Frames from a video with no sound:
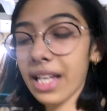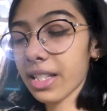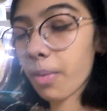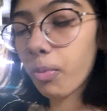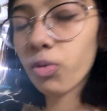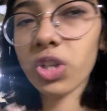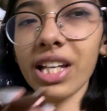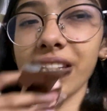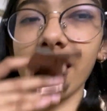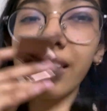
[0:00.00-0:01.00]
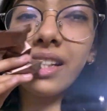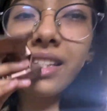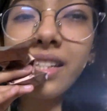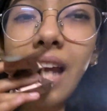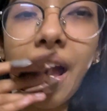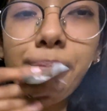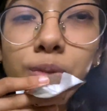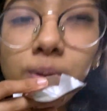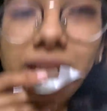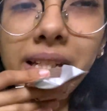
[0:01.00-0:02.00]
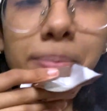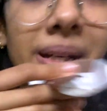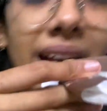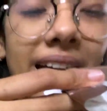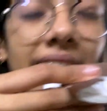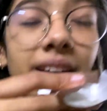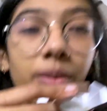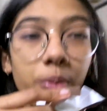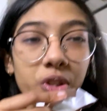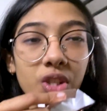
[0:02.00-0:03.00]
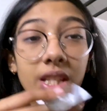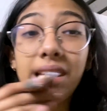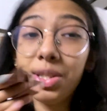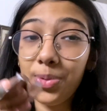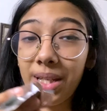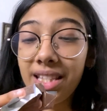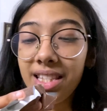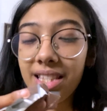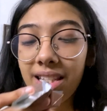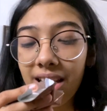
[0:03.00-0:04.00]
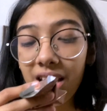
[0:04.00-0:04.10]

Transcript: Now puja is done. It's time to eat mithai, which is sweets.